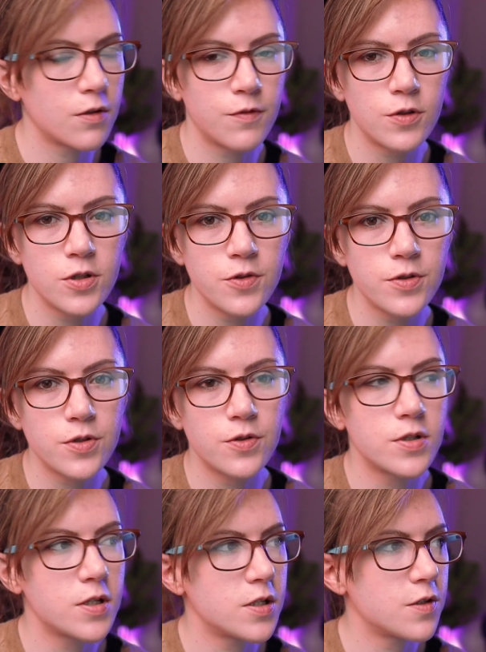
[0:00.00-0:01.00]
The first
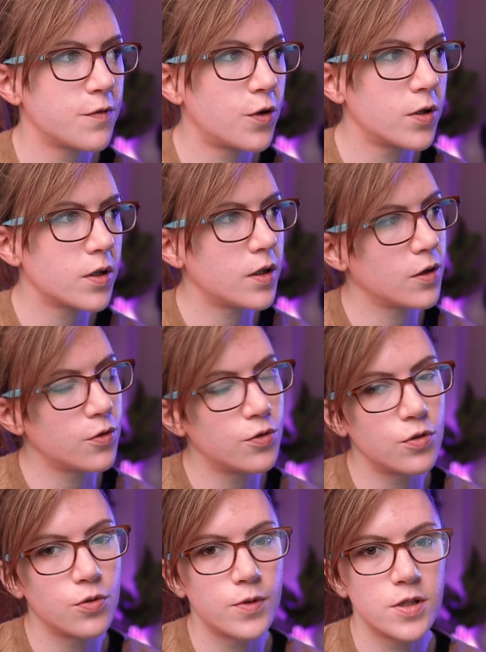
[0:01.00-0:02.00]
resource is Font in
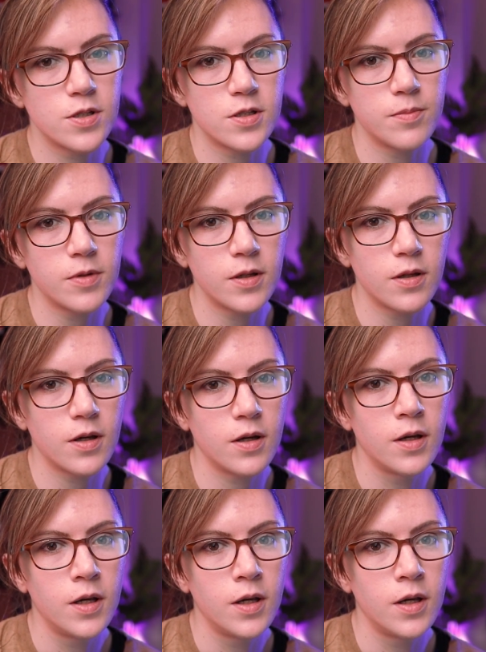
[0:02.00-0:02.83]
Logo, which is something that